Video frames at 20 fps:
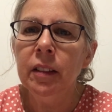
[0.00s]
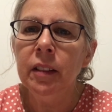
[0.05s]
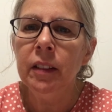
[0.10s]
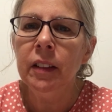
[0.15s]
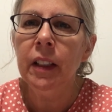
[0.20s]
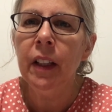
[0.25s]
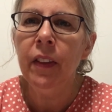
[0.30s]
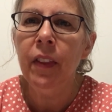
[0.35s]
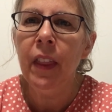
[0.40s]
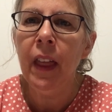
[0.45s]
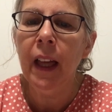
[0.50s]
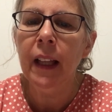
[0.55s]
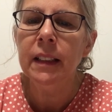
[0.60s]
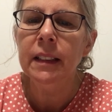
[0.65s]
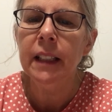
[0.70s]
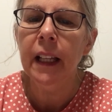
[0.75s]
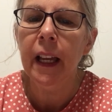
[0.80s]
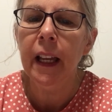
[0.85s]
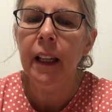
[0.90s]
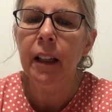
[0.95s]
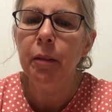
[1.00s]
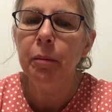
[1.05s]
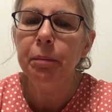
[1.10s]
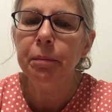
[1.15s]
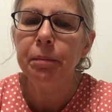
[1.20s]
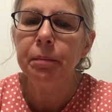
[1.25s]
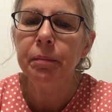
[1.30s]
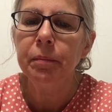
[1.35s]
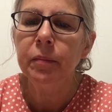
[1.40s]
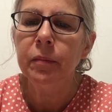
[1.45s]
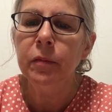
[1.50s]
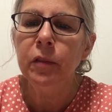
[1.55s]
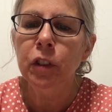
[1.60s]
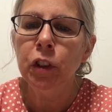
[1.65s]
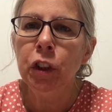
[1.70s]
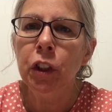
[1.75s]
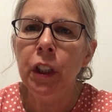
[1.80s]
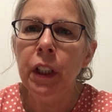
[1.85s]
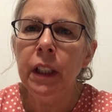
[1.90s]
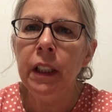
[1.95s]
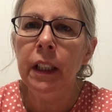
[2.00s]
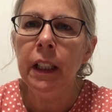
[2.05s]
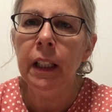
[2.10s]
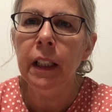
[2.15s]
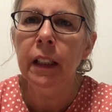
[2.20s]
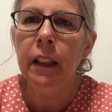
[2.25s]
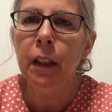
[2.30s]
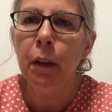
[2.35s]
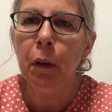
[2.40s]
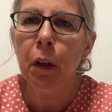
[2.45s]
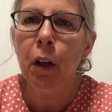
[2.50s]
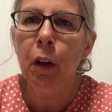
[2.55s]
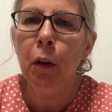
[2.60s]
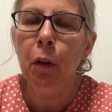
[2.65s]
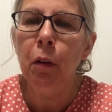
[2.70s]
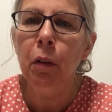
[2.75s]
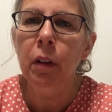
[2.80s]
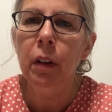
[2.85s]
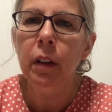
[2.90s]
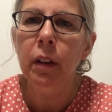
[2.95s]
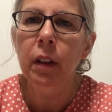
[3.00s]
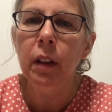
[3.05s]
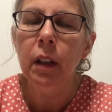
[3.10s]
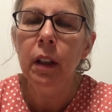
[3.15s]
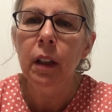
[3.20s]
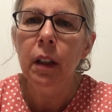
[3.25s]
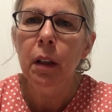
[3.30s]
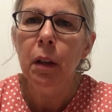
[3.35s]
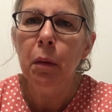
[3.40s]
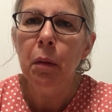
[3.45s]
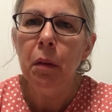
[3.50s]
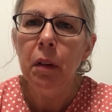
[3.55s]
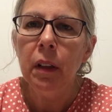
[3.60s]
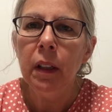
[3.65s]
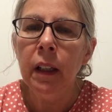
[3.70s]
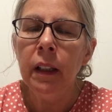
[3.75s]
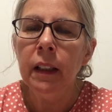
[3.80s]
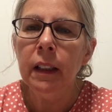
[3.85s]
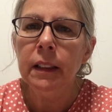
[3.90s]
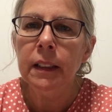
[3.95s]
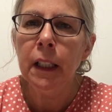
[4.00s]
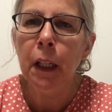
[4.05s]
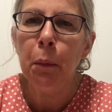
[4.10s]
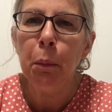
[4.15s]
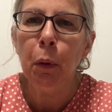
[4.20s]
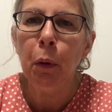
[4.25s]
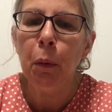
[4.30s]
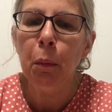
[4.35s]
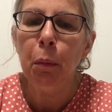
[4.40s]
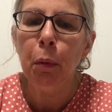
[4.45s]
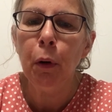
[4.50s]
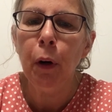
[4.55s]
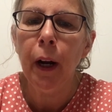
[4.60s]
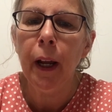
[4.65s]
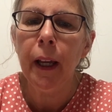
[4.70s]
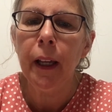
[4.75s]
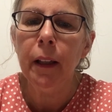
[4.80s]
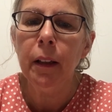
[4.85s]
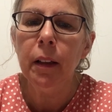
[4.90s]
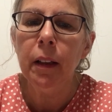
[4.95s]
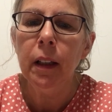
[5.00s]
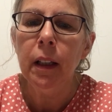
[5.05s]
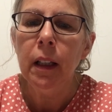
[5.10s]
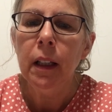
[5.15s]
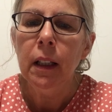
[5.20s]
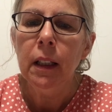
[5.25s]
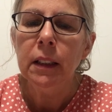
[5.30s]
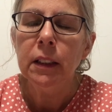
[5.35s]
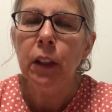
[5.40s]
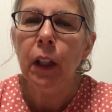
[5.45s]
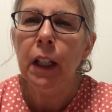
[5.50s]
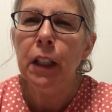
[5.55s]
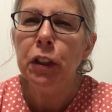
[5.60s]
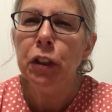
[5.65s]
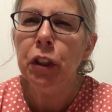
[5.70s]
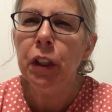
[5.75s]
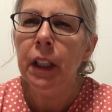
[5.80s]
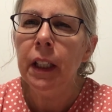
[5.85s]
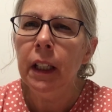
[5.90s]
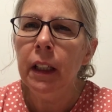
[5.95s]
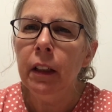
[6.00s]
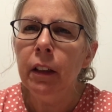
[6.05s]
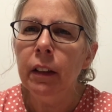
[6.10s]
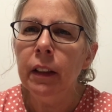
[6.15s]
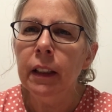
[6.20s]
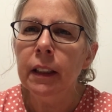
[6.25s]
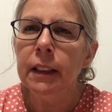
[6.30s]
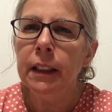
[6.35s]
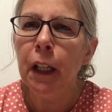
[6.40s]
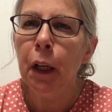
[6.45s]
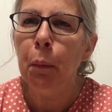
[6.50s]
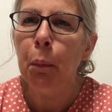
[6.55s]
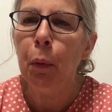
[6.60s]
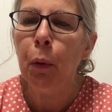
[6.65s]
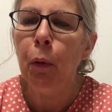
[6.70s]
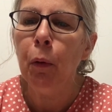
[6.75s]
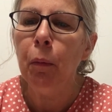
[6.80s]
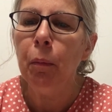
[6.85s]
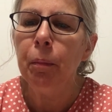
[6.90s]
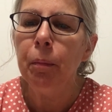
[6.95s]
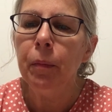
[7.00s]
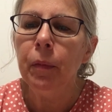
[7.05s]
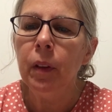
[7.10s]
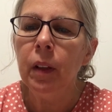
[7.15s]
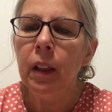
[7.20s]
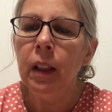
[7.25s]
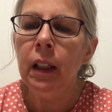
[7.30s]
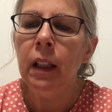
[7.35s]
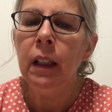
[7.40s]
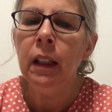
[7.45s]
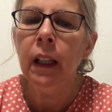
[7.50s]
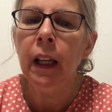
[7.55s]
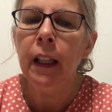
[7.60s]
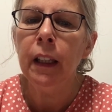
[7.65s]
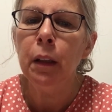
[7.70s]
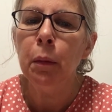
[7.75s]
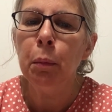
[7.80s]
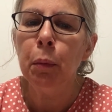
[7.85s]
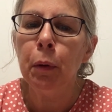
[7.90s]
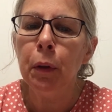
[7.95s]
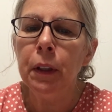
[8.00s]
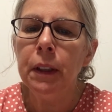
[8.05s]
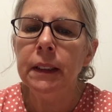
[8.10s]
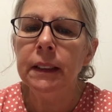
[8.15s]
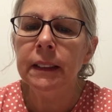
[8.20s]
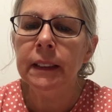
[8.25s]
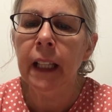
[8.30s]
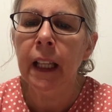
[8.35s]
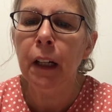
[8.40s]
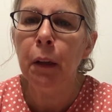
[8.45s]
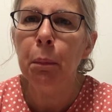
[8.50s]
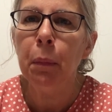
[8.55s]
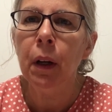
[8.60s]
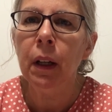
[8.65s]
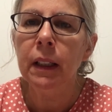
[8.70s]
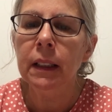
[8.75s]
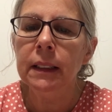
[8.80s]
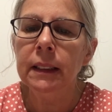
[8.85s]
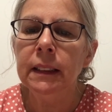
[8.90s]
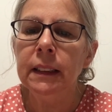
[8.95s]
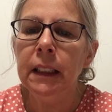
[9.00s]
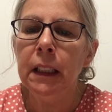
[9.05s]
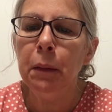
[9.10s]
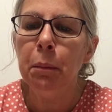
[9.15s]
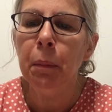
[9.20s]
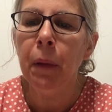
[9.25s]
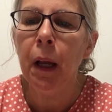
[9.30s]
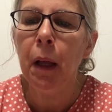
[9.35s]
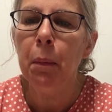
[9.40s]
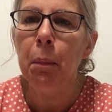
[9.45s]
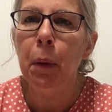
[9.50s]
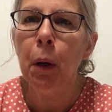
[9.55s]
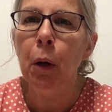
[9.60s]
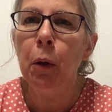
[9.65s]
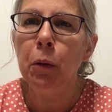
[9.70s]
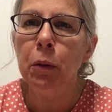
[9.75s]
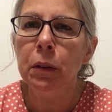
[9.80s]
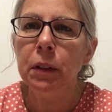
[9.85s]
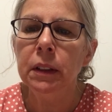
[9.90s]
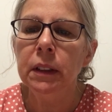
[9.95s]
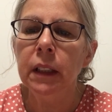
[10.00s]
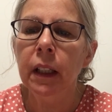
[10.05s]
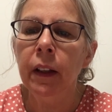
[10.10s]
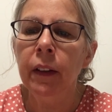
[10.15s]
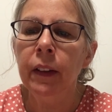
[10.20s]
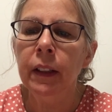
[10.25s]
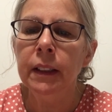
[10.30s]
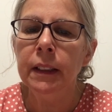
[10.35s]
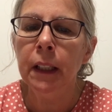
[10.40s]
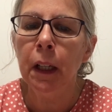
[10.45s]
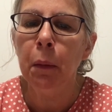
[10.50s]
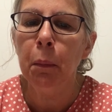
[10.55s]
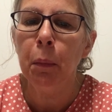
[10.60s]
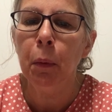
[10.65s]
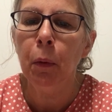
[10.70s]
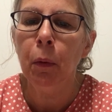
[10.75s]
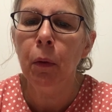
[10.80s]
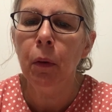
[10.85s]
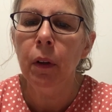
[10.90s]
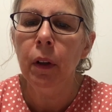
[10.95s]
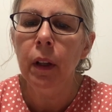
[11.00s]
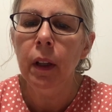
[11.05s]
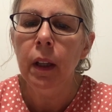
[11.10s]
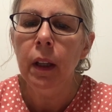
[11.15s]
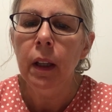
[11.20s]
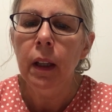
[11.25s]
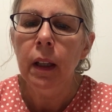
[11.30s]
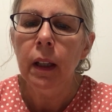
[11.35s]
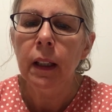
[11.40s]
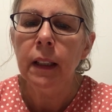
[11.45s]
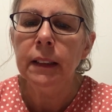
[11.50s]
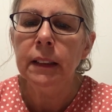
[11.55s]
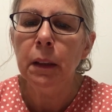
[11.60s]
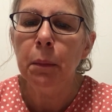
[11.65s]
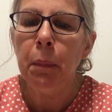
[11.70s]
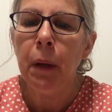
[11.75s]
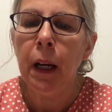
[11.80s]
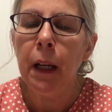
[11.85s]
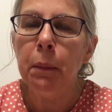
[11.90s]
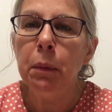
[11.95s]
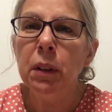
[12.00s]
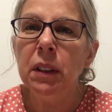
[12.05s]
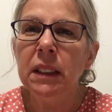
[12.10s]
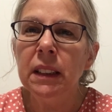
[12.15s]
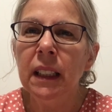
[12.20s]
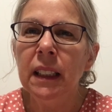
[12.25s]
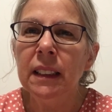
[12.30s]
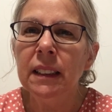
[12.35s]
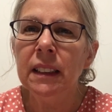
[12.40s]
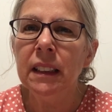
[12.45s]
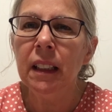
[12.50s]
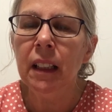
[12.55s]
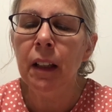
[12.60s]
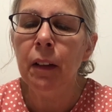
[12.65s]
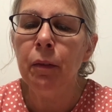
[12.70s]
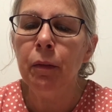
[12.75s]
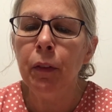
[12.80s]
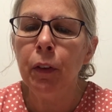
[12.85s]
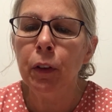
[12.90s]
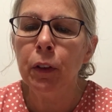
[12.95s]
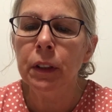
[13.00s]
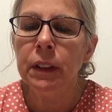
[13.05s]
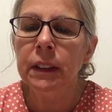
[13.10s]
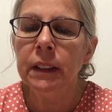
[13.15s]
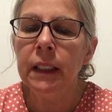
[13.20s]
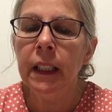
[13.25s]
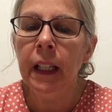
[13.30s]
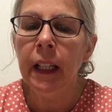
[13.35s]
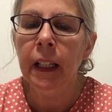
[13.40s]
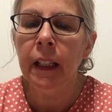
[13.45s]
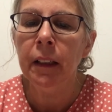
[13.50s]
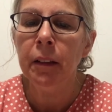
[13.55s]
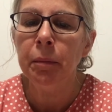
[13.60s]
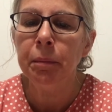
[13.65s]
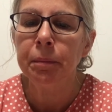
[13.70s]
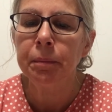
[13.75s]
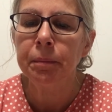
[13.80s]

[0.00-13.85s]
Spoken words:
did that day. She needed to go in the temple and pray. So as she entered the temple, Eli the priest sat upon a seat by a post of the temple. Because the Bible says in verse 10,